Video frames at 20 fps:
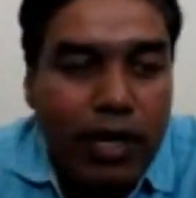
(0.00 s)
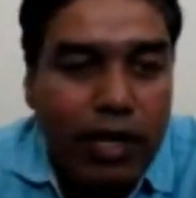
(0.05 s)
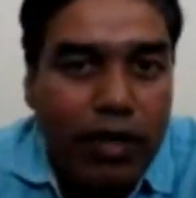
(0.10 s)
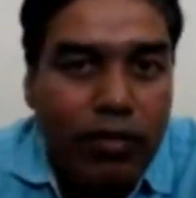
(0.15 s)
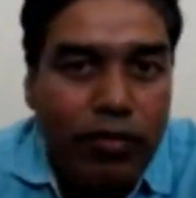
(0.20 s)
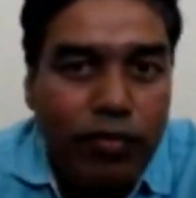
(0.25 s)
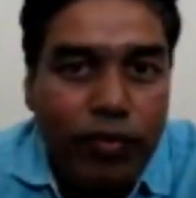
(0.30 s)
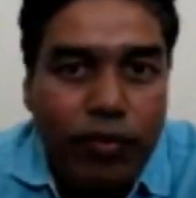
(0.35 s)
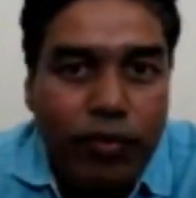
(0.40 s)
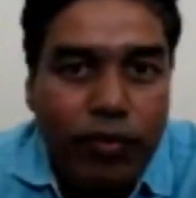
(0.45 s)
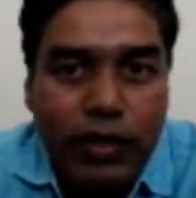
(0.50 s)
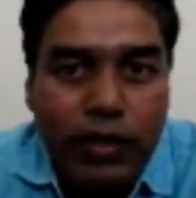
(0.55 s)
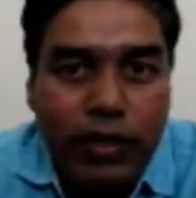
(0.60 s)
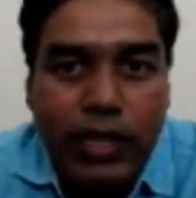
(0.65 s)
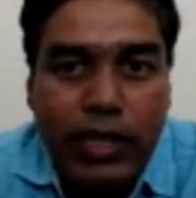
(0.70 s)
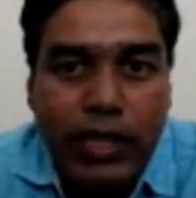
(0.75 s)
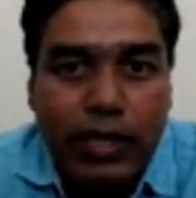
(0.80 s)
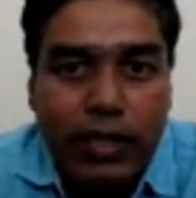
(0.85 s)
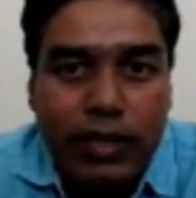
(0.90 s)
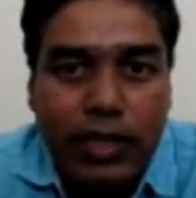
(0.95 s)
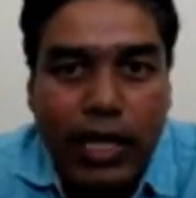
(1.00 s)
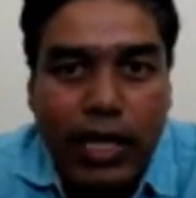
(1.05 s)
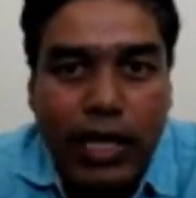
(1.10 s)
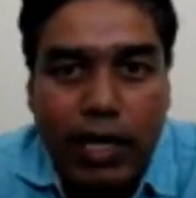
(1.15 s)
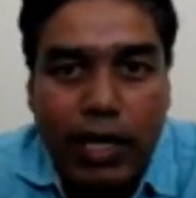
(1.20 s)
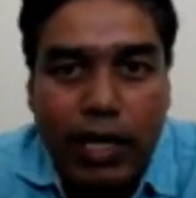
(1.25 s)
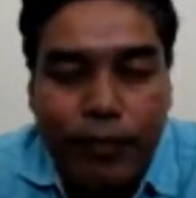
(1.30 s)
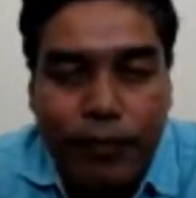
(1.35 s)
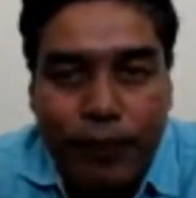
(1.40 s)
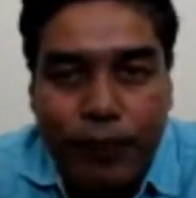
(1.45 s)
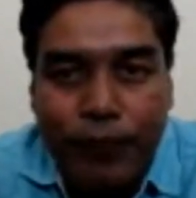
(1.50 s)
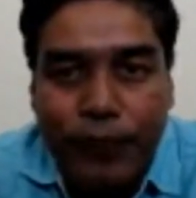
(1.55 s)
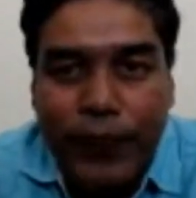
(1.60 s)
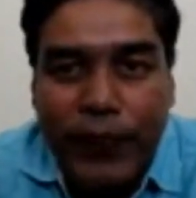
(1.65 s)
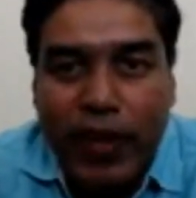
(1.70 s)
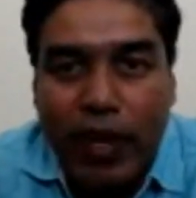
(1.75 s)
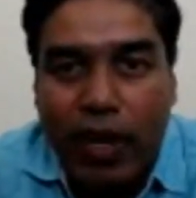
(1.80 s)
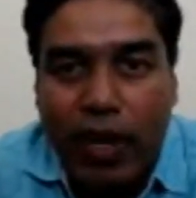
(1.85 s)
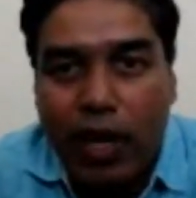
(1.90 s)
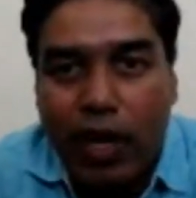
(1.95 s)
If you think that
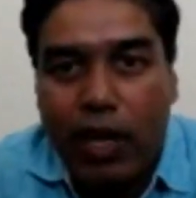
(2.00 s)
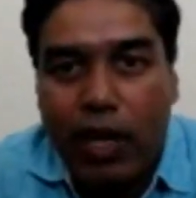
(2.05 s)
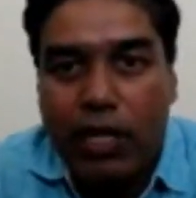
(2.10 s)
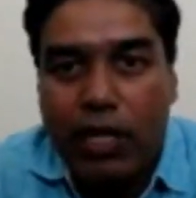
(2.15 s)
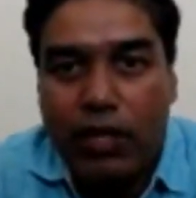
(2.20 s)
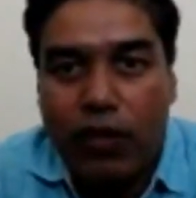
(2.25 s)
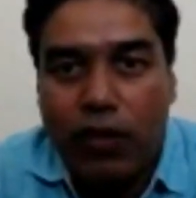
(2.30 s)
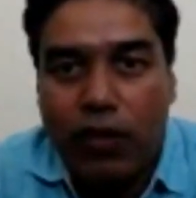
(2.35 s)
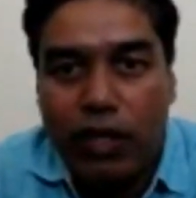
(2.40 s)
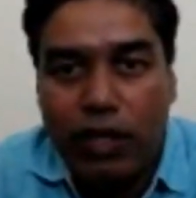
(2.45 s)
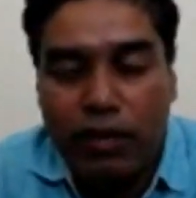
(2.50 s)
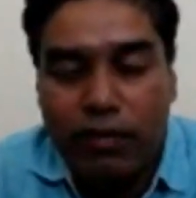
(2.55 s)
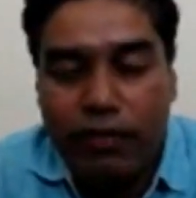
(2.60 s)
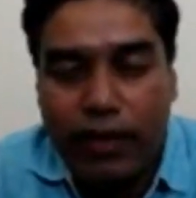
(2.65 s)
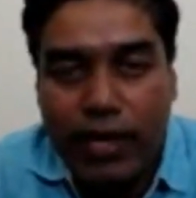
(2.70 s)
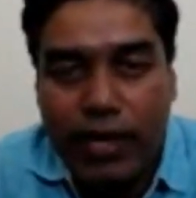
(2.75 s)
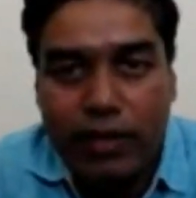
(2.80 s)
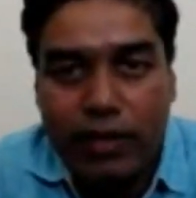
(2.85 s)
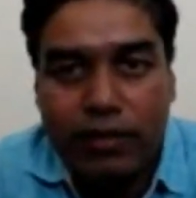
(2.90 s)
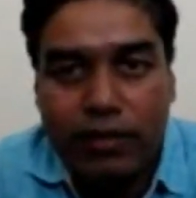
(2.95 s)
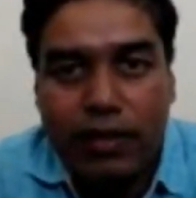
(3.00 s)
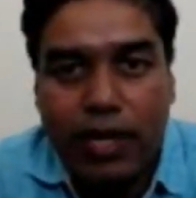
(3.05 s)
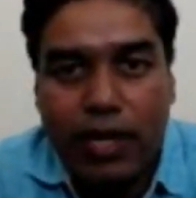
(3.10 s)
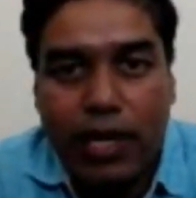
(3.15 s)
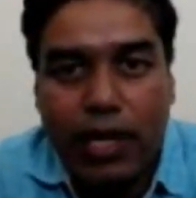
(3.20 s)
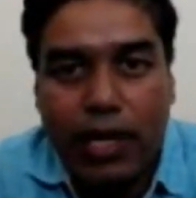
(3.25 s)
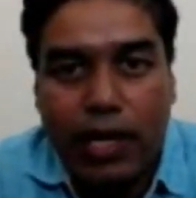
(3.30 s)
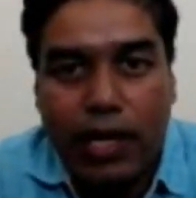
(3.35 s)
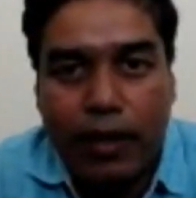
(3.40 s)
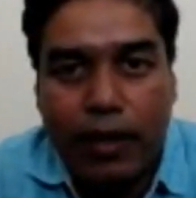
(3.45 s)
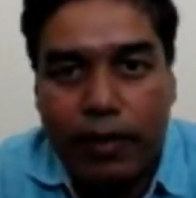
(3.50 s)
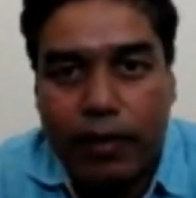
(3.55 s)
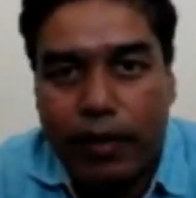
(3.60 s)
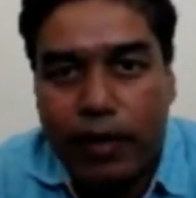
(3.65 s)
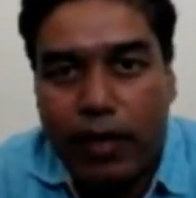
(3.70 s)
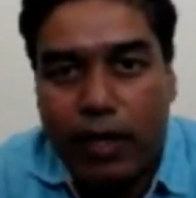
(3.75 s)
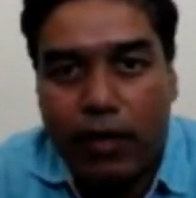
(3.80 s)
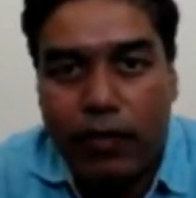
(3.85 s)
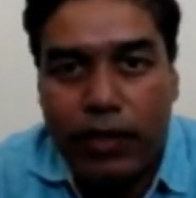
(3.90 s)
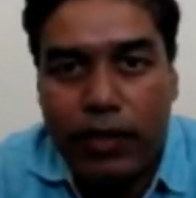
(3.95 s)
your defects are
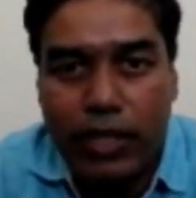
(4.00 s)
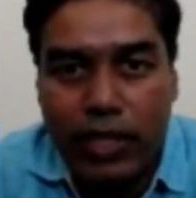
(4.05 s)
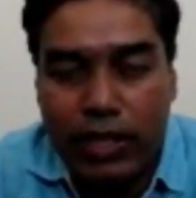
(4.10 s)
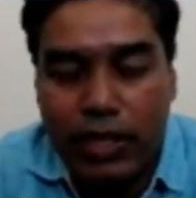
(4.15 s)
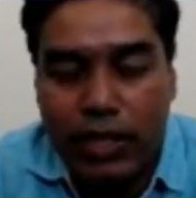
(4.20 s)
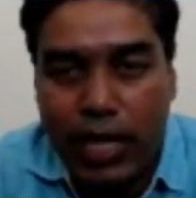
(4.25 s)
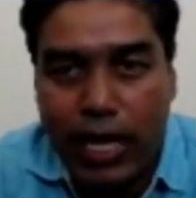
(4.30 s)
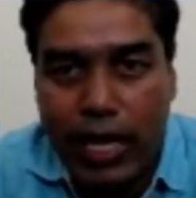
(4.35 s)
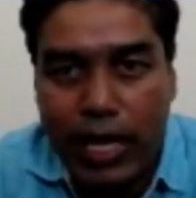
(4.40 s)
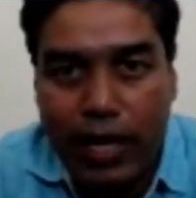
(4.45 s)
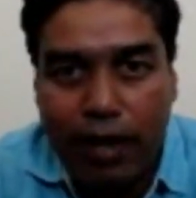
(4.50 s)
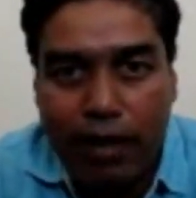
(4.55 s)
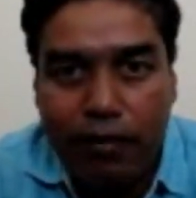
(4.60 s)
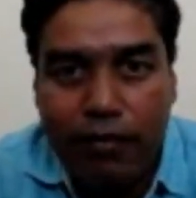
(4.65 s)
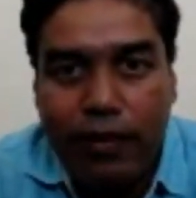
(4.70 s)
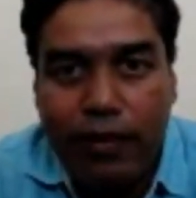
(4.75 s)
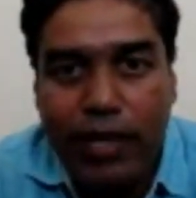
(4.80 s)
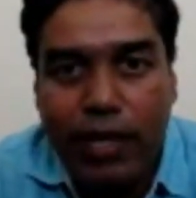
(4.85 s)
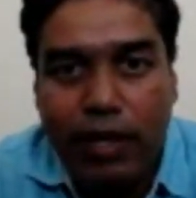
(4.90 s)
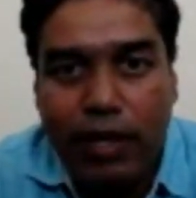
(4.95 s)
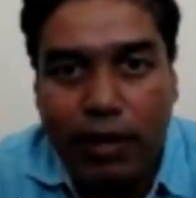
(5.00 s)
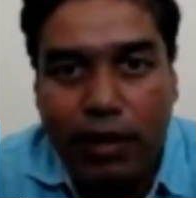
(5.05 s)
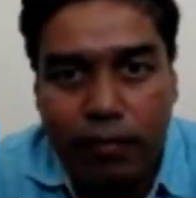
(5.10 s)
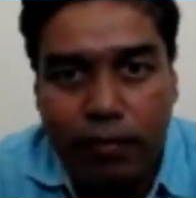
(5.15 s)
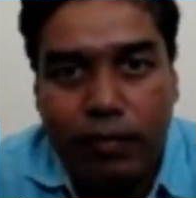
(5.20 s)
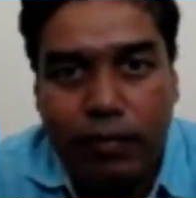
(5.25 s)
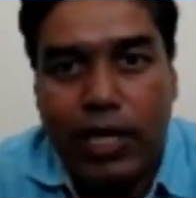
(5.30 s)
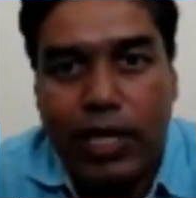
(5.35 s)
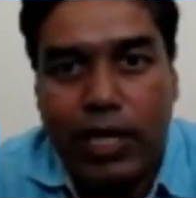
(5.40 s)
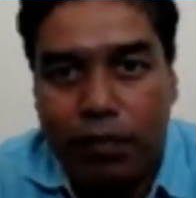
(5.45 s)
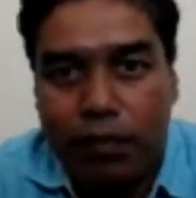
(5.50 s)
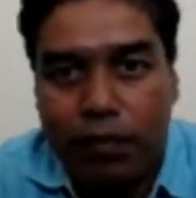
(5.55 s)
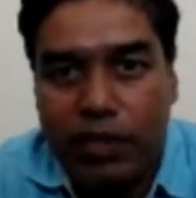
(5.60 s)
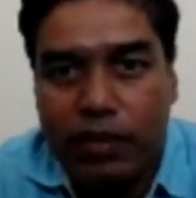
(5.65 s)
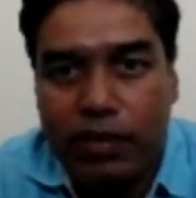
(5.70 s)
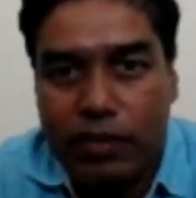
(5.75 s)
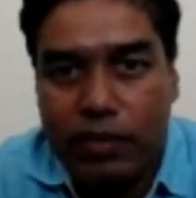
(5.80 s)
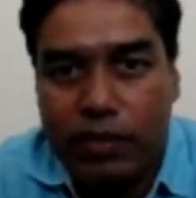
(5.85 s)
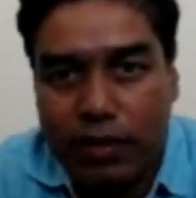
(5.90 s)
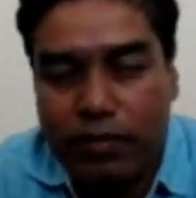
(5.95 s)
within the near field, that
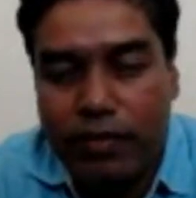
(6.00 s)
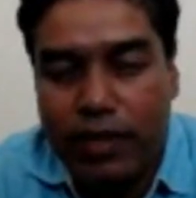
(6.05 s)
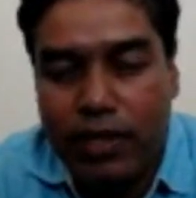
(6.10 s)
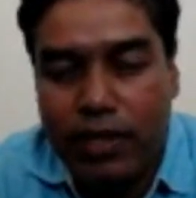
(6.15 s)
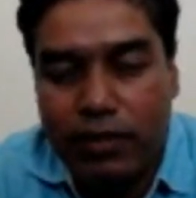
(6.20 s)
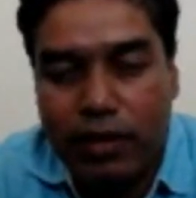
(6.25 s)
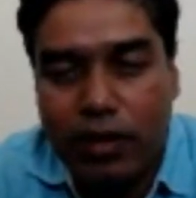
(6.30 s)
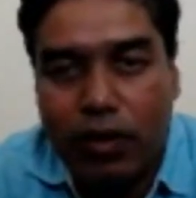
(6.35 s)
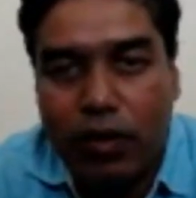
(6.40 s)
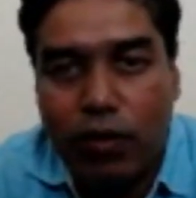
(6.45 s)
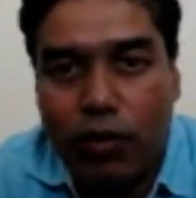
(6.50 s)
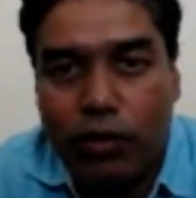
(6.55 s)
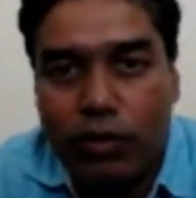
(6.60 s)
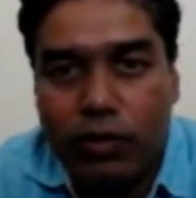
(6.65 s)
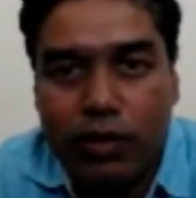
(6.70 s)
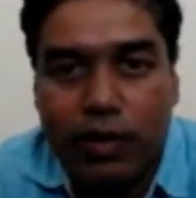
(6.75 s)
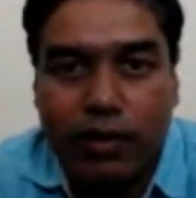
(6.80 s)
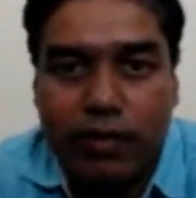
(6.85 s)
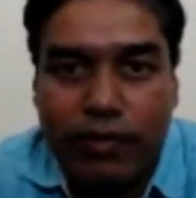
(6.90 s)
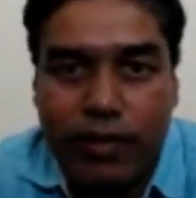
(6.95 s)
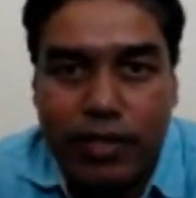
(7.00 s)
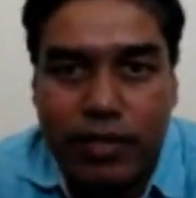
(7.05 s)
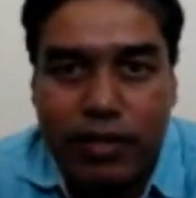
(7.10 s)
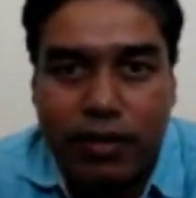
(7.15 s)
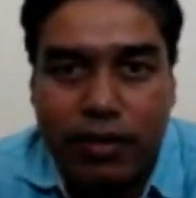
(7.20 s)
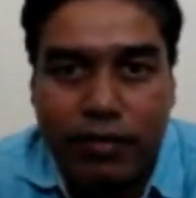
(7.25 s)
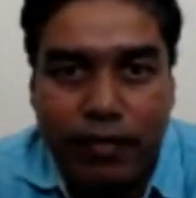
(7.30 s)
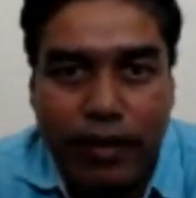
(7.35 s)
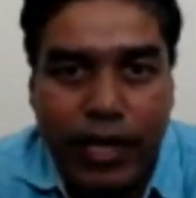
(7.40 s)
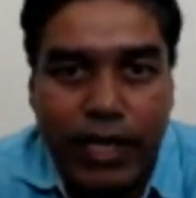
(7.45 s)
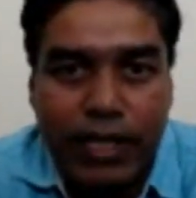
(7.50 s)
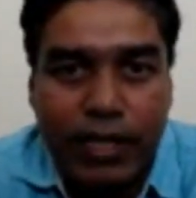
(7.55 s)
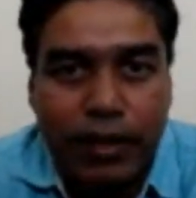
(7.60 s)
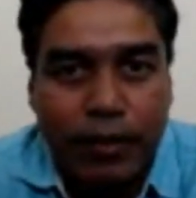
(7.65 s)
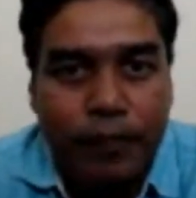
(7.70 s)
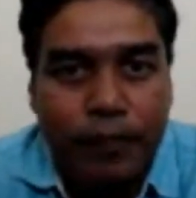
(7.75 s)
means if it is a closed surface defect,